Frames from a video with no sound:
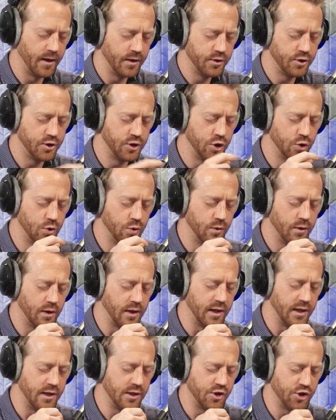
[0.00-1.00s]
to
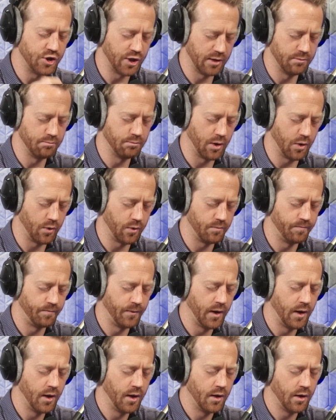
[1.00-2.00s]
the shin bone.
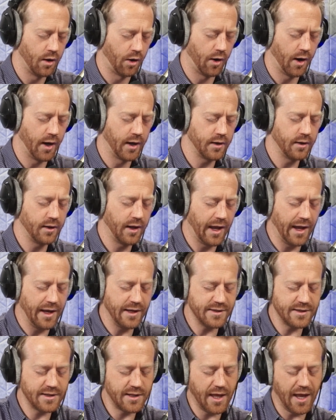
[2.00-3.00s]
All right,
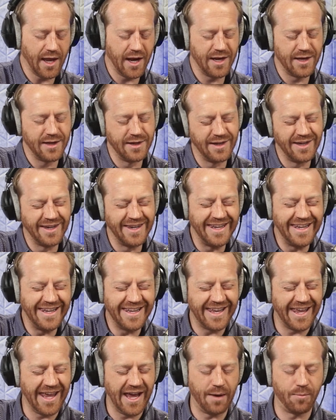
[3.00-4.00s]
as that
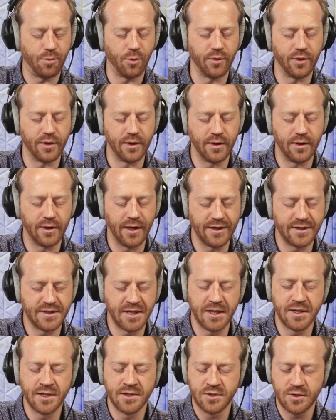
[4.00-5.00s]
kneecap or that
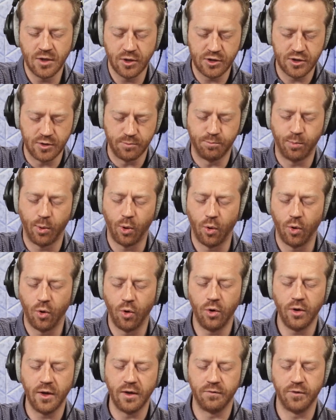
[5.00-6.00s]
tendon starts to
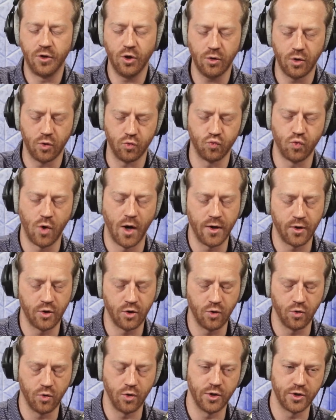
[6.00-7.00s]
pull, if you're a runner
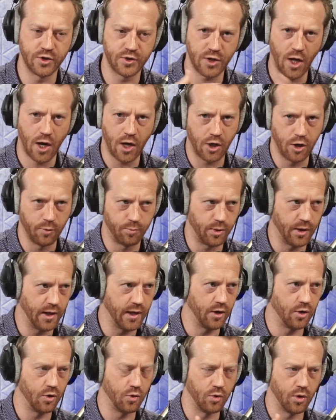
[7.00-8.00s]
or a soccer
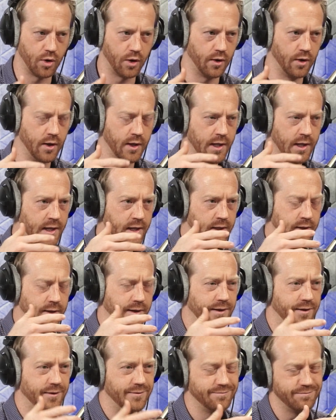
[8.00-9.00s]
player or
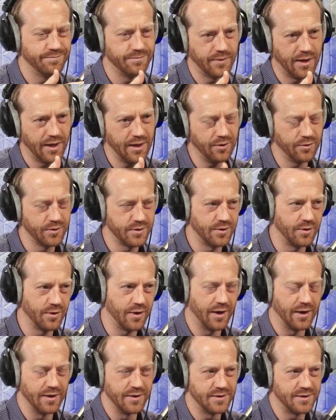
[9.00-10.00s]
I don't know that
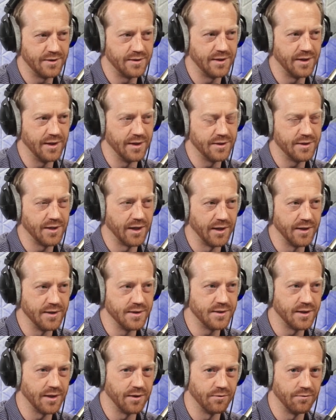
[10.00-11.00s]
I'd see it
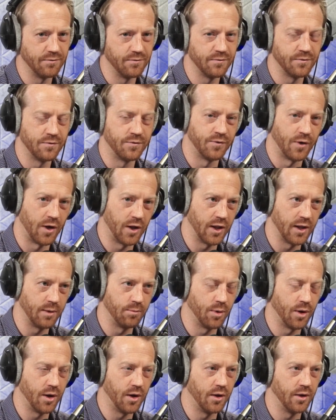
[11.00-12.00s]
tons in
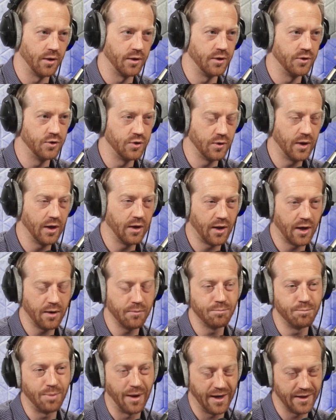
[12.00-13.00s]
volleyball. You do get a lot
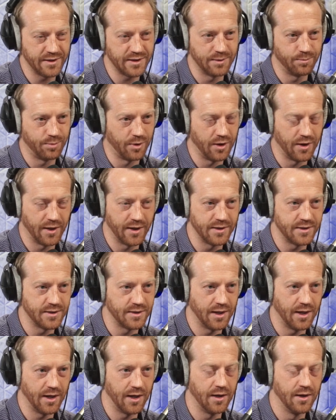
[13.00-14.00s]
in basketball, I'd
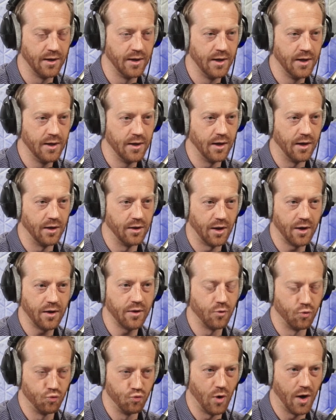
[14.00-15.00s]
say. A lot of
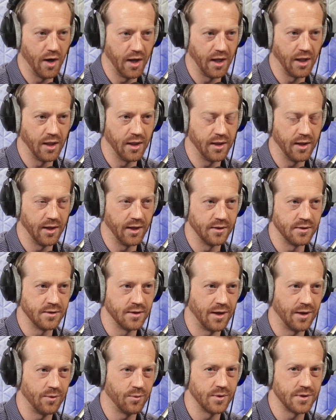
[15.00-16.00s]
the running things.
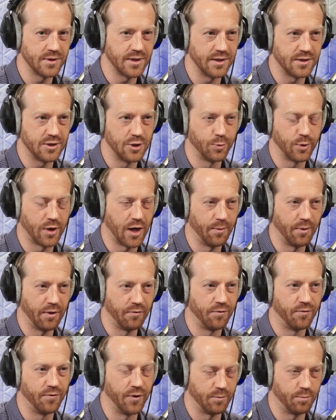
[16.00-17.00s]
I wouldn't say it's super common in
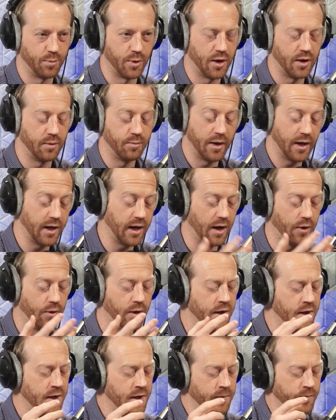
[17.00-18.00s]
football, but anyhow,
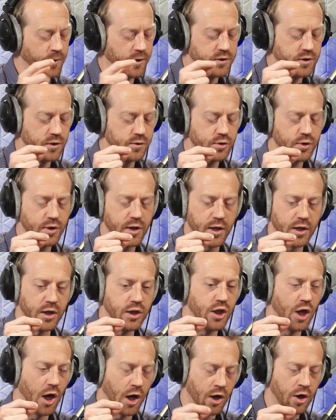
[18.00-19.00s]
it's usually a
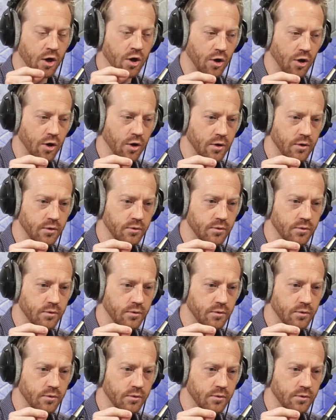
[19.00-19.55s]
younger